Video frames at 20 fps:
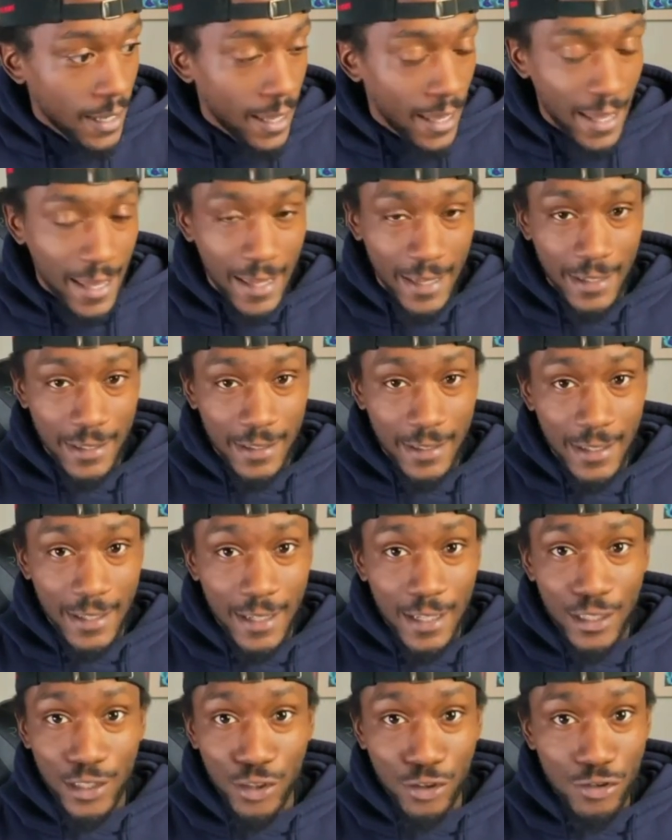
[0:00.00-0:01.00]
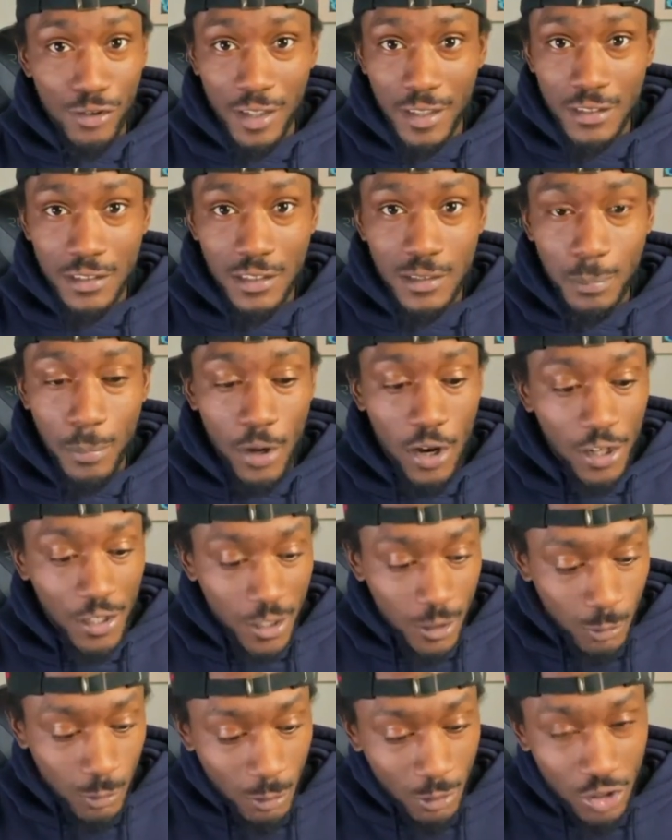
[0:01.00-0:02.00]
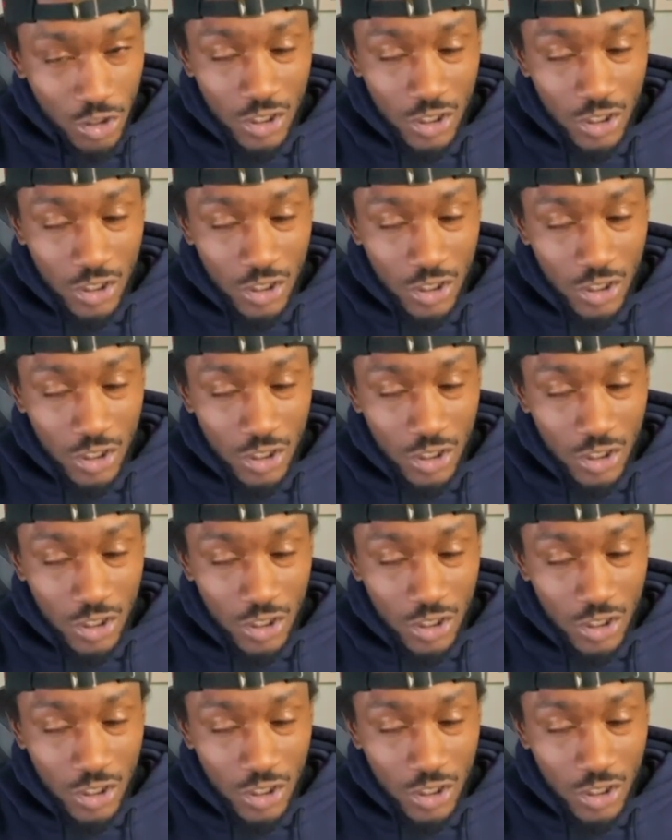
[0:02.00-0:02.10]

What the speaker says: And the craziest part is we were